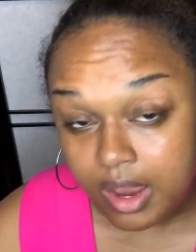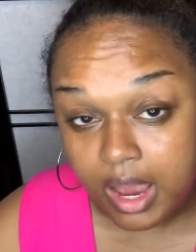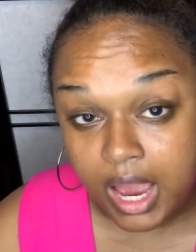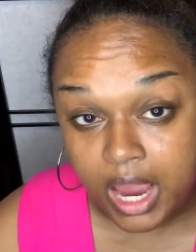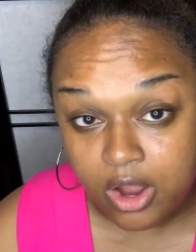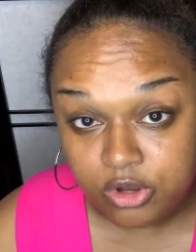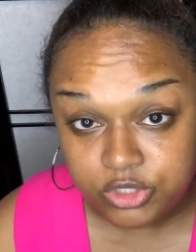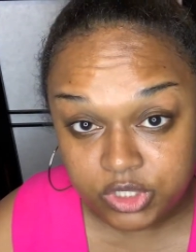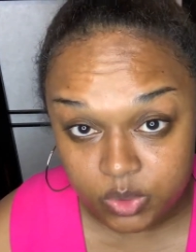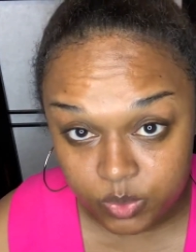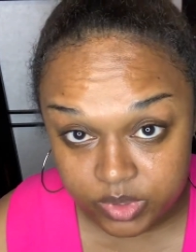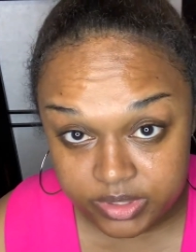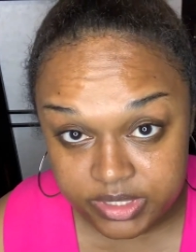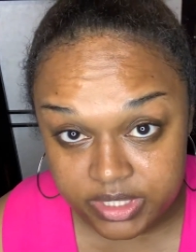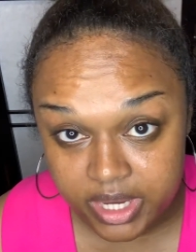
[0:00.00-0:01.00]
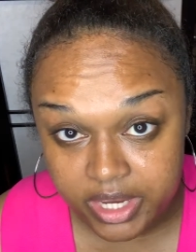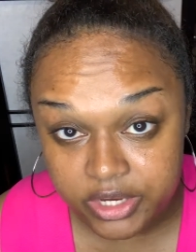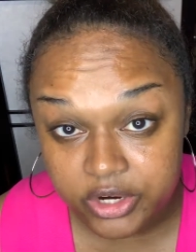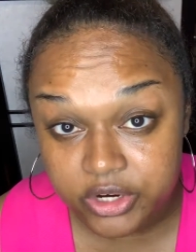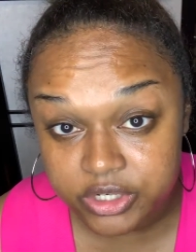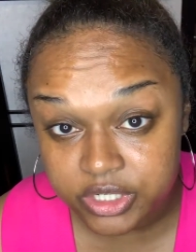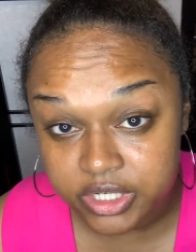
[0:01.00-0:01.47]
I also will say you're
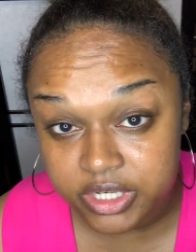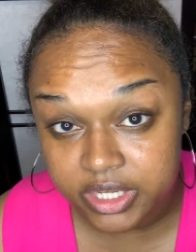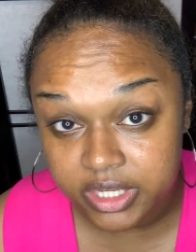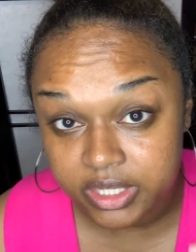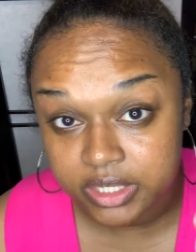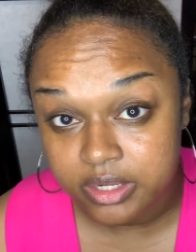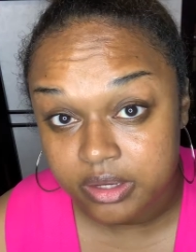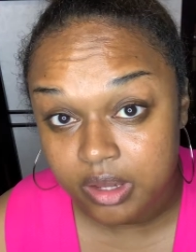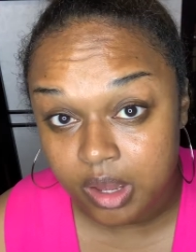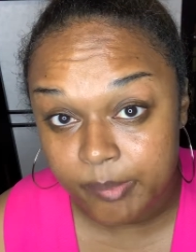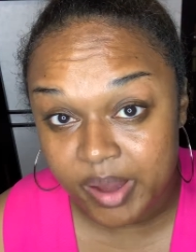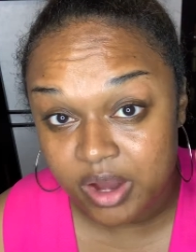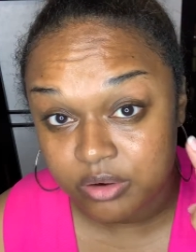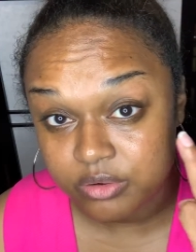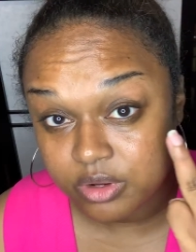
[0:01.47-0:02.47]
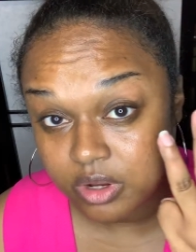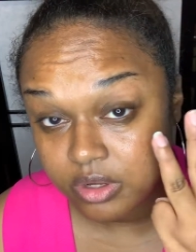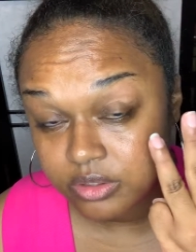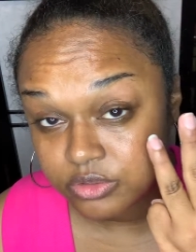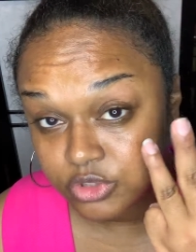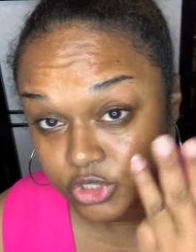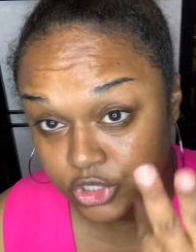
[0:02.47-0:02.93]
going to need about
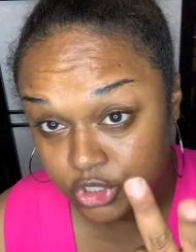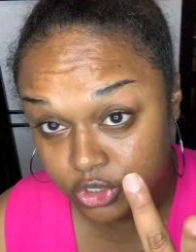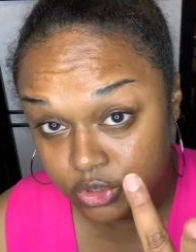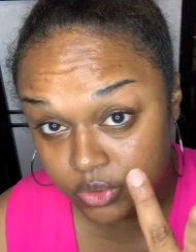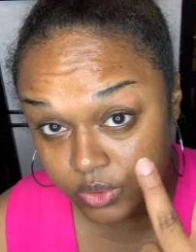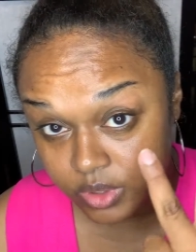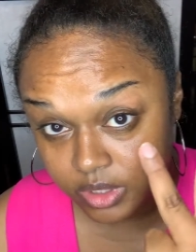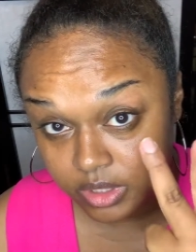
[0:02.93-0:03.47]
2